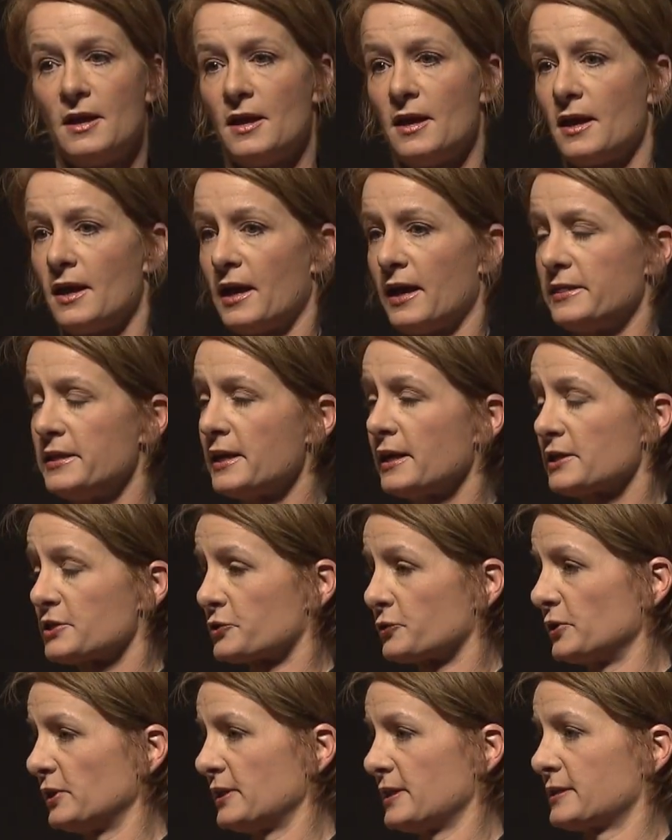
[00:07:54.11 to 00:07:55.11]
I think it's
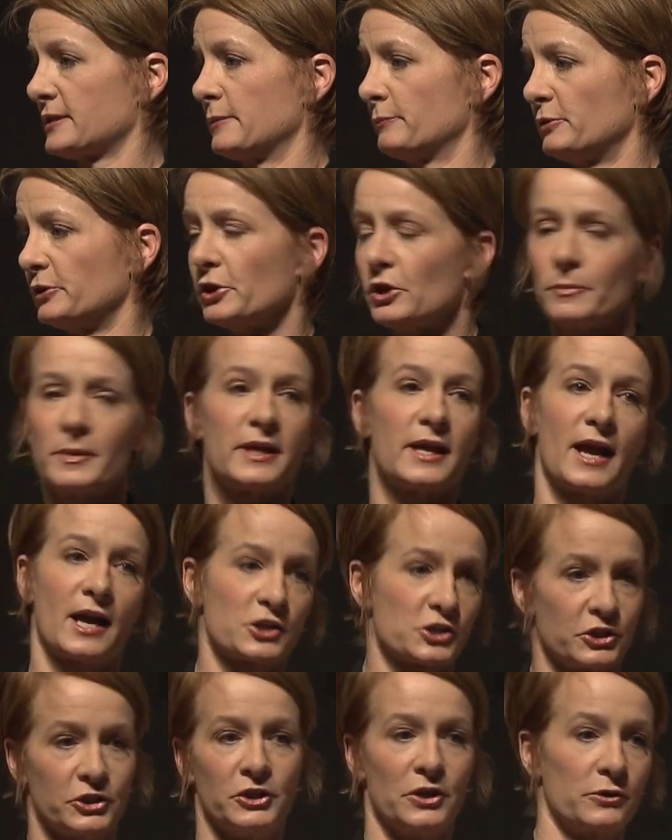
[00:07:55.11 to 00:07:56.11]
really simple. Nobody
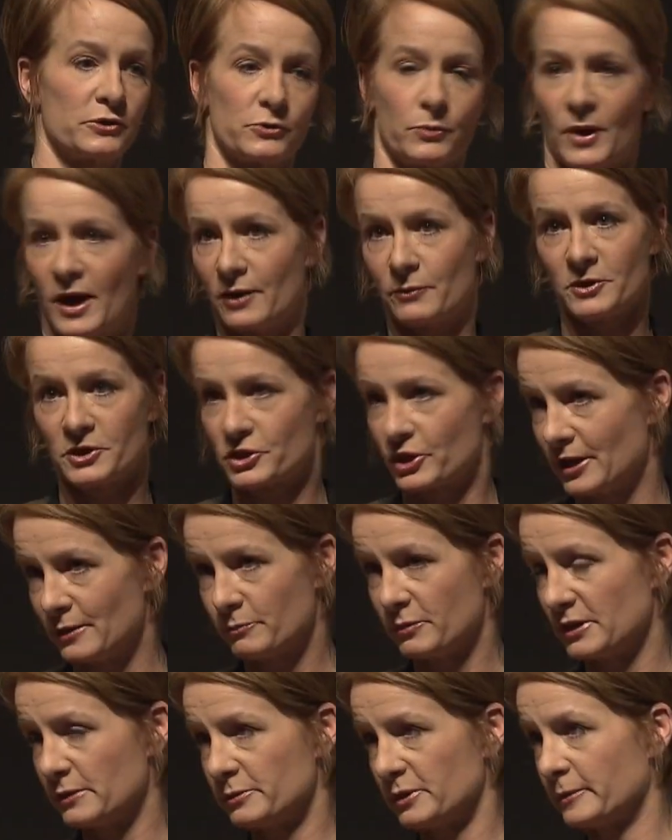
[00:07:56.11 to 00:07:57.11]
actually knows why we shame
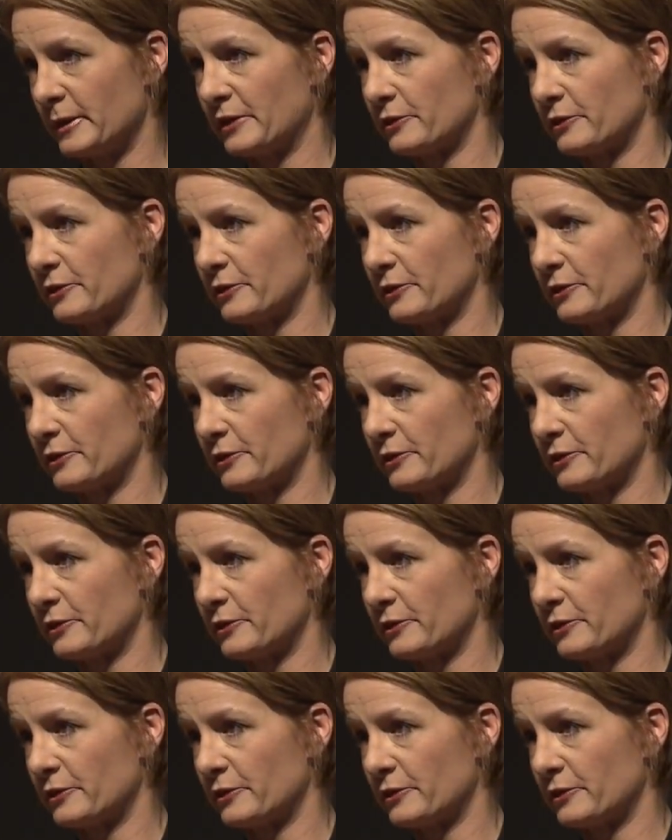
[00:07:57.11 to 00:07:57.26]
people about